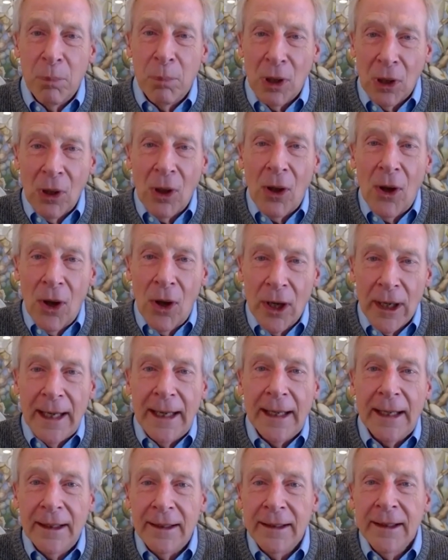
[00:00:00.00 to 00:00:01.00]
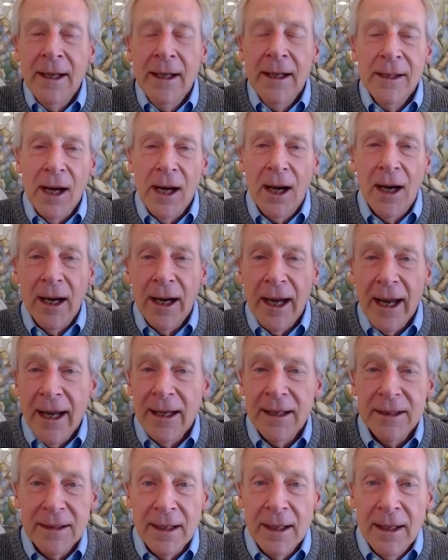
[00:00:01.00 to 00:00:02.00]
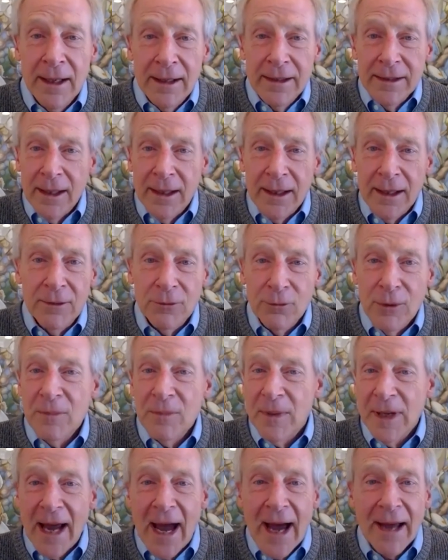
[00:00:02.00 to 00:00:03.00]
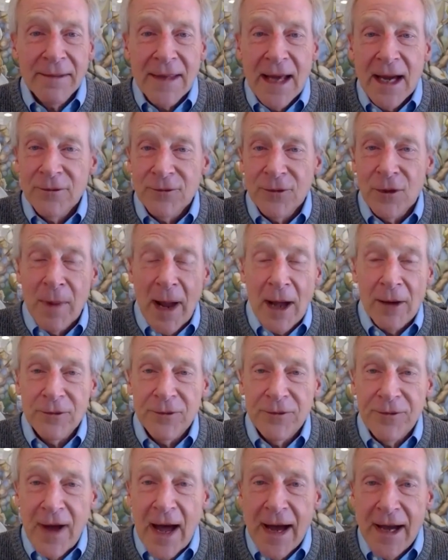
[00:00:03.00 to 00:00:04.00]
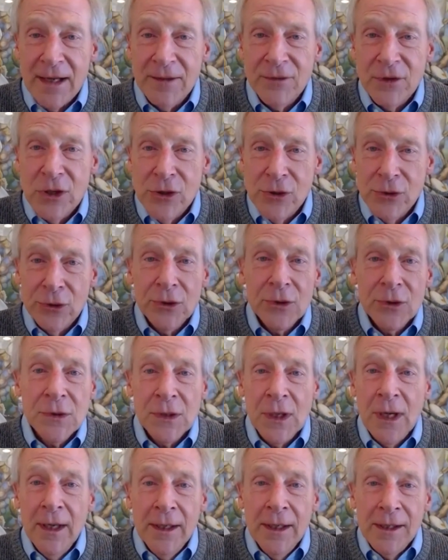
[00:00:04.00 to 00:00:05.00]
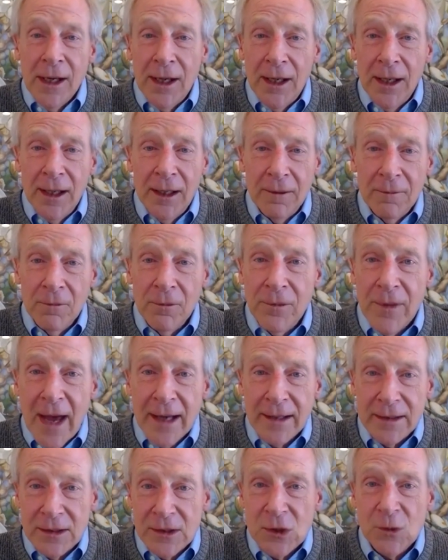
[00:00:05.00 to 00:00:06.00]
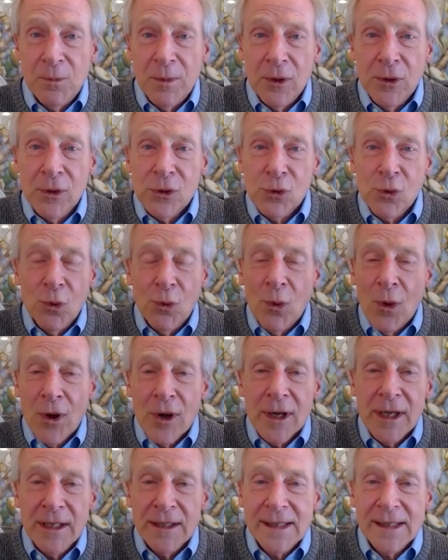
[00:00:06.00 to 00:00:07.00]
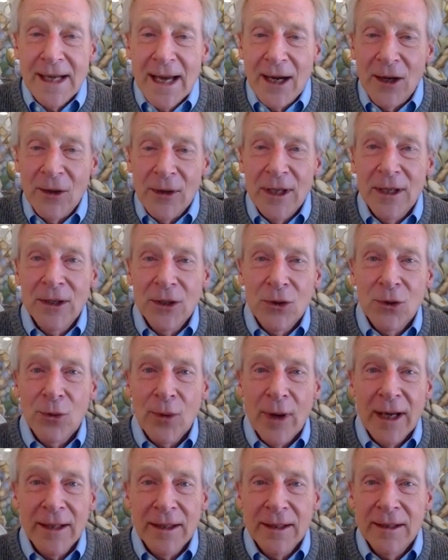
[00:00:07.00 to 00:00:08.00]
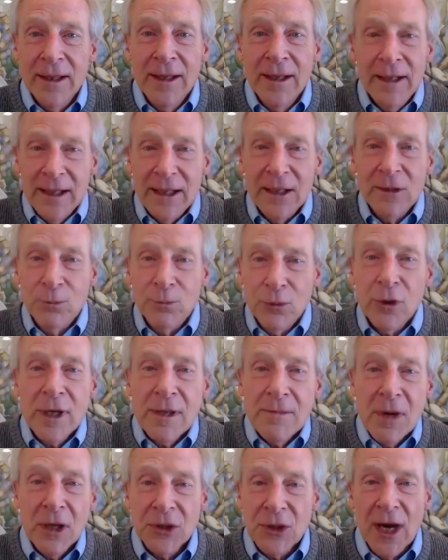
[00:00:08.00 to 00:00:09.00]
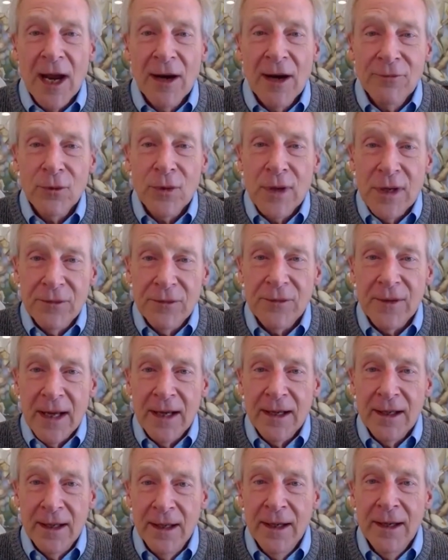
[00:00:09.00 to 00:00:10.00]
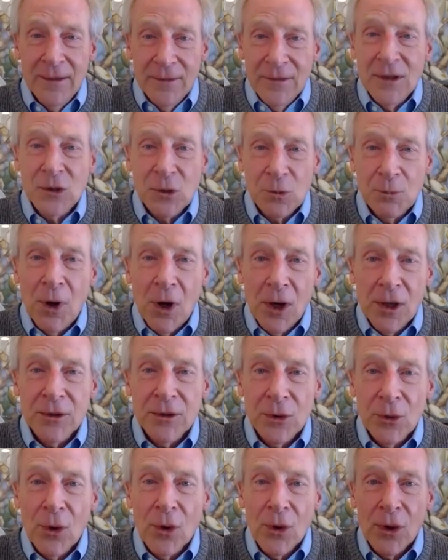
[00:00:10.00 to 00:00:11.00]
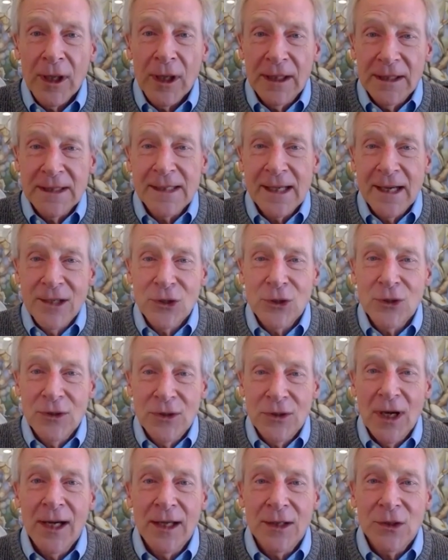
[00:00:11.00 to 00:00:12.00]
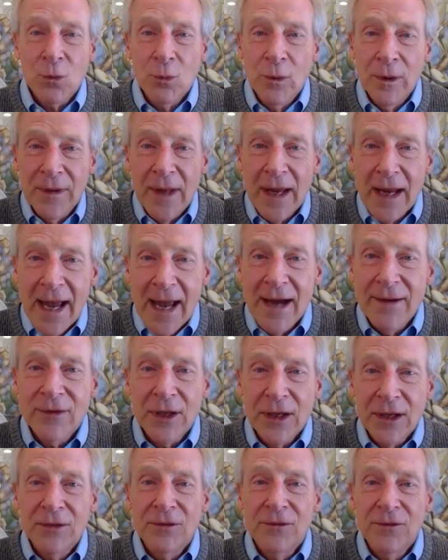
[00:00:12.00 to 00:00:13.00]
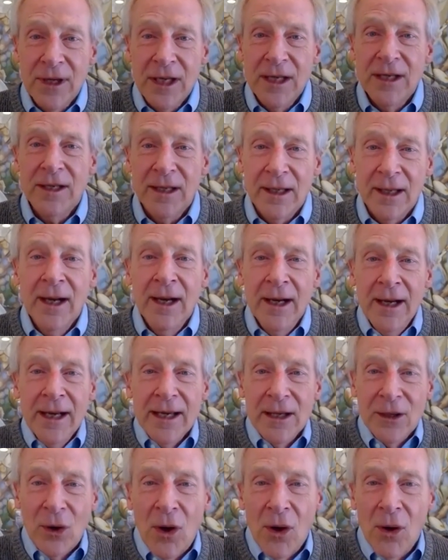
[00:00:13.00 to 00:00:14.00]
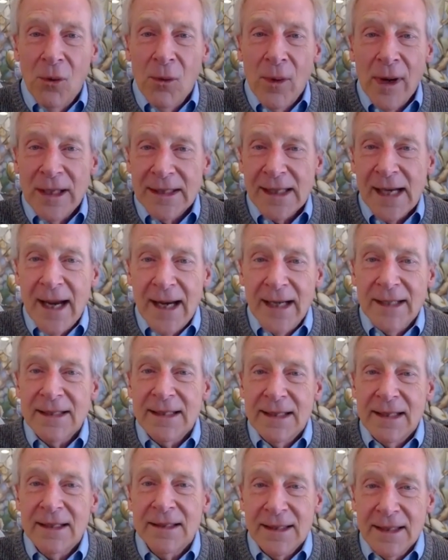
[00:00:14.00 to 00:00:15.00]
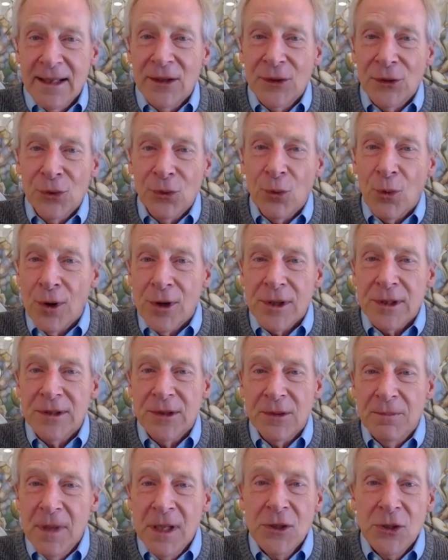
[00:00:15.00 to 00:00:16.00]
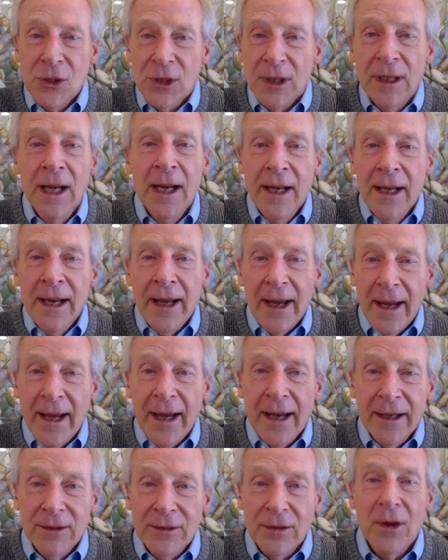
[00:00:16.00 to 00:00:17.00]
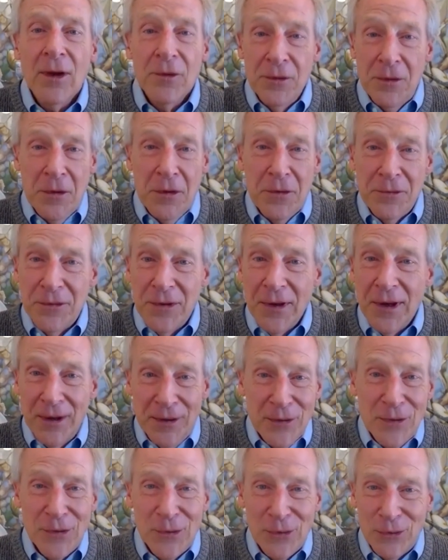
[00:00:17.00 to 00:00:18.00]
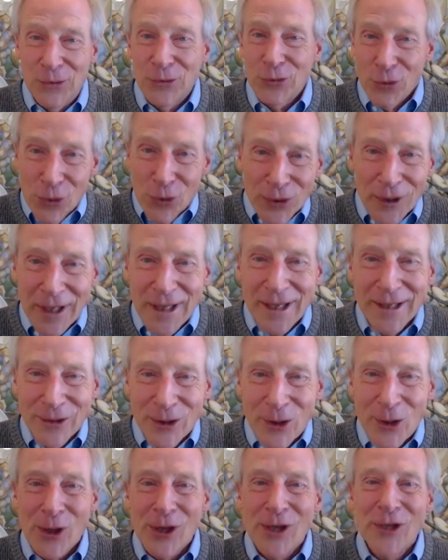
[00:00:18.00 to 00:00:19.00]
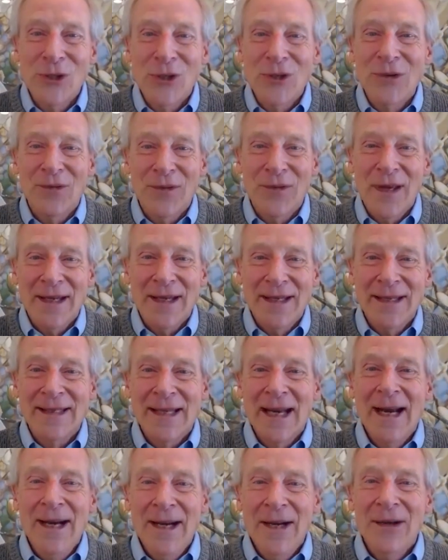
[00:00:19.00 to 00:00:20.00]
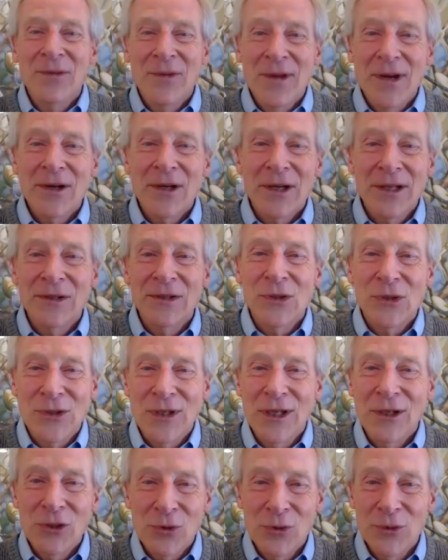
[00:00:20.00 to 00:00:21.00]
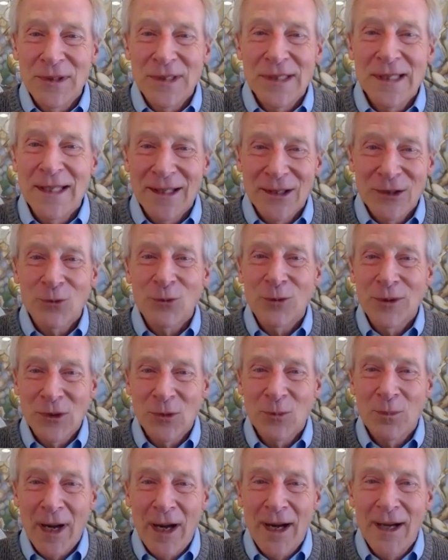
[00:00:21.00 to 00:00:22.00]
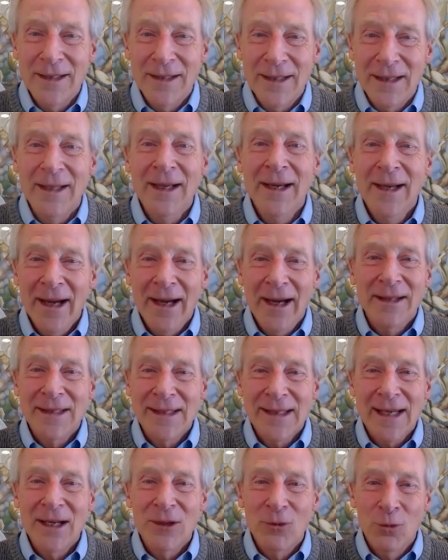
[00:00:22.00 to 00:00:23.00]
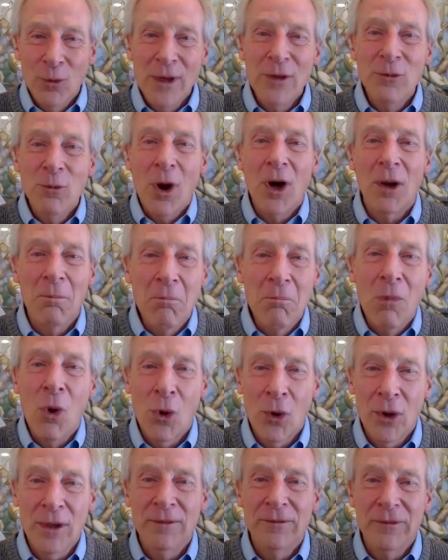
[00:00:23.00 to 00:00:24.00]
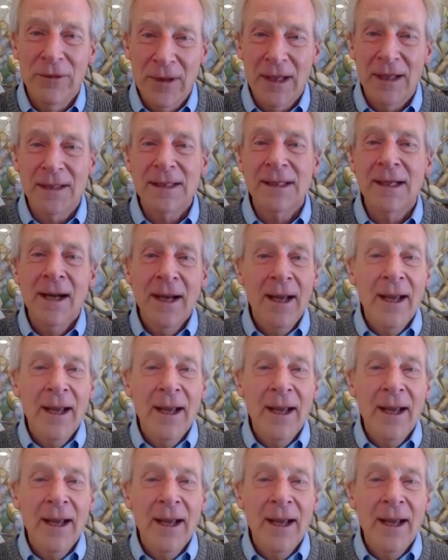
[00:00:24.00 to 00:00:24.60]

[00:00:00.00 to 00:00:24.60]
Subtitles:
belonging. We've been at that for about 5 years. That spiritual work is now integrated in pretty much everything this partner organization does. When they have a convening, it always has this inner work dimension. And the truly encouraging thing is their constituency is responding and saying, we want more of this.